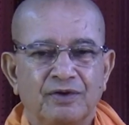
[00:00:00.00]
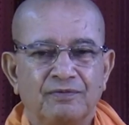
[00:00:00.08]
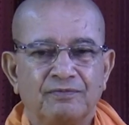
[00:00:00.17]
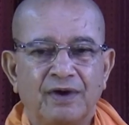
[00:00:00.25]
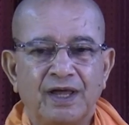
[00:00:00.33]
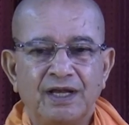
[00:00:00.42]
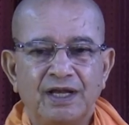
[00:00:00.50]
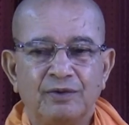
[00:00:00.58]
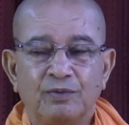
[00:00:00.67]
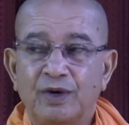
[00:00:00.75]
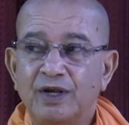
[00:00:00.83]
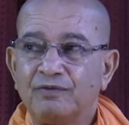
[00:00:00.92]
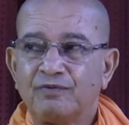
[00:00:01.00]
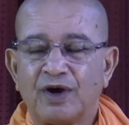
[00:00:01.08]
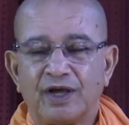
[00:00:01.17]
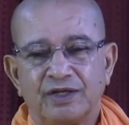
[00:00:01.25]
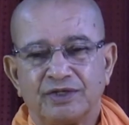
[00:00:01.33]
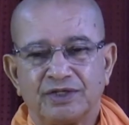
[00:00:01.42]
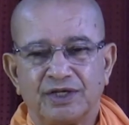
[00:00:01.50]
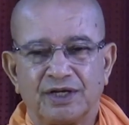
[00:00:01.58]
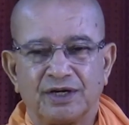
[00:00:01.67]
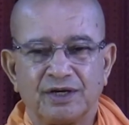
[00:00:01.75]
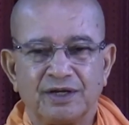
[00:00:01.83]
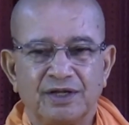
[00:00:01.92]
Finally, one
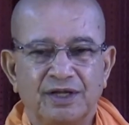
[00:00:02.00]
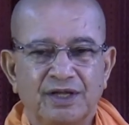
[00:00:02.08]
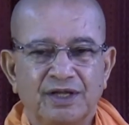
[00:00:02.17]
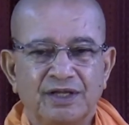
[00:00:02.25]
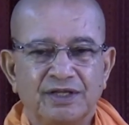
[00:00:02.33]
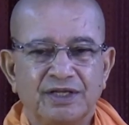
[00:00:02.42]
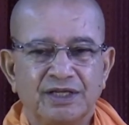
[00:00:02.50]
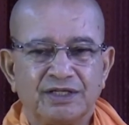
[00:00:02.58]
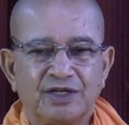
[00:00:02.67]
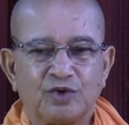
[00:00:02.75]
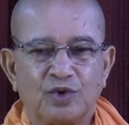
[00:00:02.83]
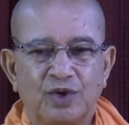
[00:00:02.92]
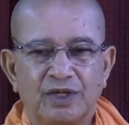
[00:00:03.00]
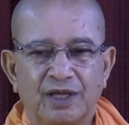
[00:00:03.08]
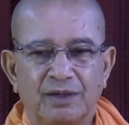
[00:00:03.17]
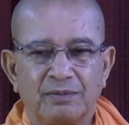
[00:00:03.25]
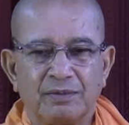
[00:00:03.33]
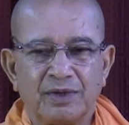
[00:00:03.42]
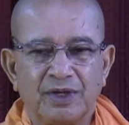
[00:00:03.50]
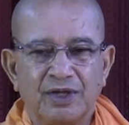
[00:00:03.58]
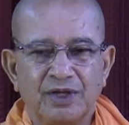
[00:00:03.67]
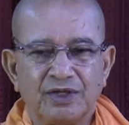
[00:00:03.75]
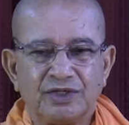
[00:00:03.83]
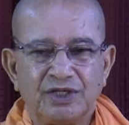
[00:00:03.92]
forester just told them,
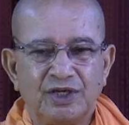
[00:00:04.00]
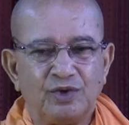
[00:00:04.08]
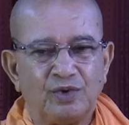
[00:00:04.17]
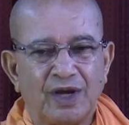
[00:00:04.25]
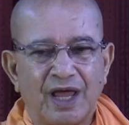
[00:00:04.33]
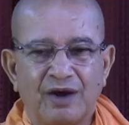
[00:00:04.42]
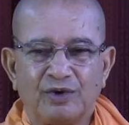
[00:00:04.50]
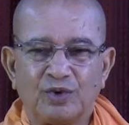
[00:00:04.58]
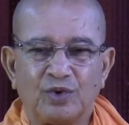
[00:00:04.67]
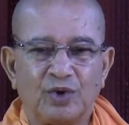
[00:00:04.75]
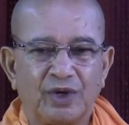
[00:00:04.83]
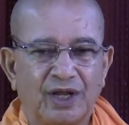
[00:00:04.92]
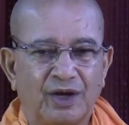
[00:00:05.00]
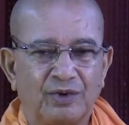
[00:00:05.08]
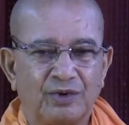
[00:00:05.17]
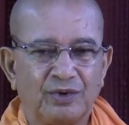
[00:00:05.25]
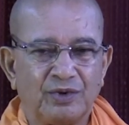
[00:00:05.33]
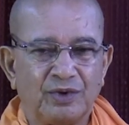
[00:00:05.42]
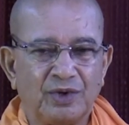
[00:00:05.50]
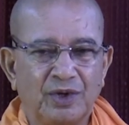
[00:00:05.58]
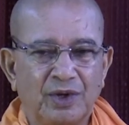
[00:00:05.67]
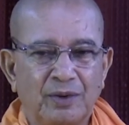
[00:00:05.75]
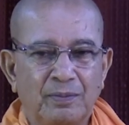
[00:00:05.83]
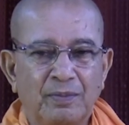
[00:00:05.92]
see, you will have to go now,
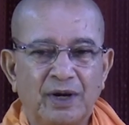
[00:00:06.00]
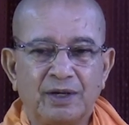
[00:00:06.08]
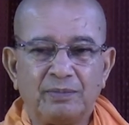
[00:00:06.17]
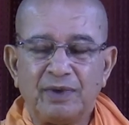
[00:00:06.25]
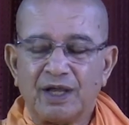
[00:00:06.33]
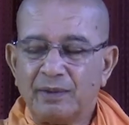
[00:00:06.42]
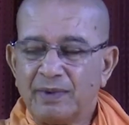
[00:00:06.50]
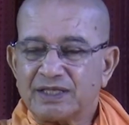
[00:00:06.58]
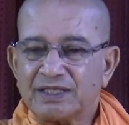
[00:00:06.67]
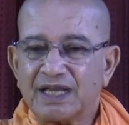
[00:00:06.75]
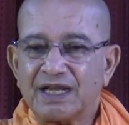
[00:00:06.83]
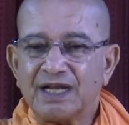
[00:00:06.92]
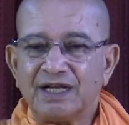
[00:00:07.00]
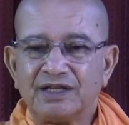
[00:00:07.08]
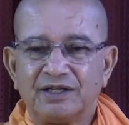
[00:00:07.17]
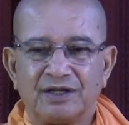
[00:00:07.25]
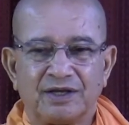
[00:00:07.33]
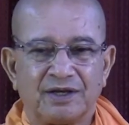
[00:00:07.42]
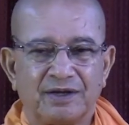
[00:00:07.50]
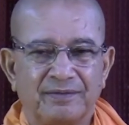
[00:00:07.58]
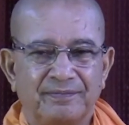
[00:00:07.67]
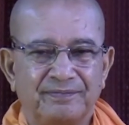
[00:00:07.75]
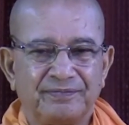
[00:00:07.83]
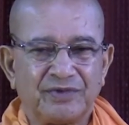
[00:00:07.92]
but become a Sangatana,
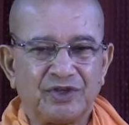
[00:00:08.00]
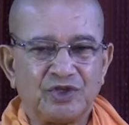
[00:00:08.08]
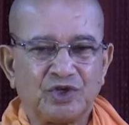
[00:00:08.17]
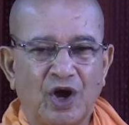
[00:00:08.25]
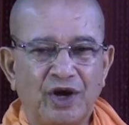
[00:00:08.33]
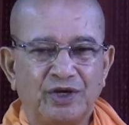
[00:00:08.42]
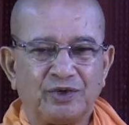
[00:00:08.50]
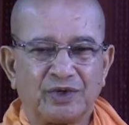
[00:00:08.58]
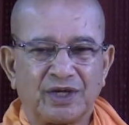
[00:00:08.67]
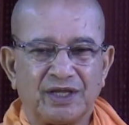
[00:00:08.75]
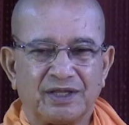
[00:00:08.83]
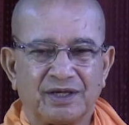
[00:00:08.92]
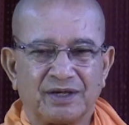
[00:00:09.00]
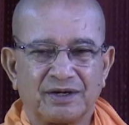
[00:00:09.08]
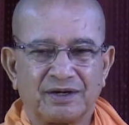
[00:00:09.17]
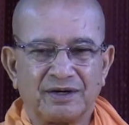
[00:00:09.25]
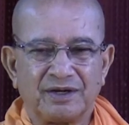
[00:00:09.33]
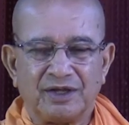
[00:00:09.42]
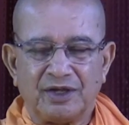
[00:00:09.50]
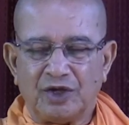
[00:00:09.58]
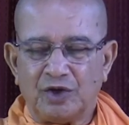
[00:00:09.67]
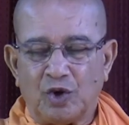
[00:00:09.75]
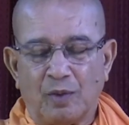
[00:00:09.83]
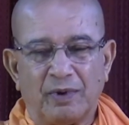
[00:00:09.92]
join together.
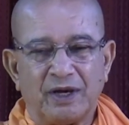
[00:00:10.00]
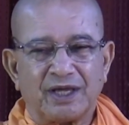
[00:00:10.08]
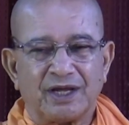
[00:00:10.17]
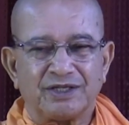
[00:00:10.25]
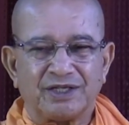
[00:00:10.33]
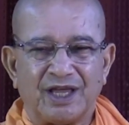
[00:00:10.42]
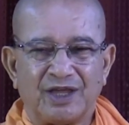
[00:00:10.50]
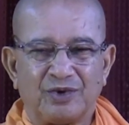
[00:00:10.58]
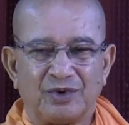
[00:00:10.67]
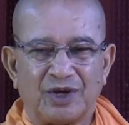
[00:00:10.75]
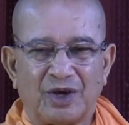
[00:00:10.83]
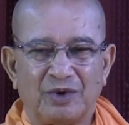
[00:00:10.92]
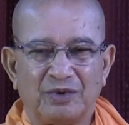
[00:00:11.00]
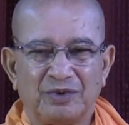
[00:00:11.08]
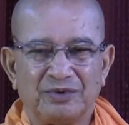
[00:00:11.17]
Nobody can shake you now.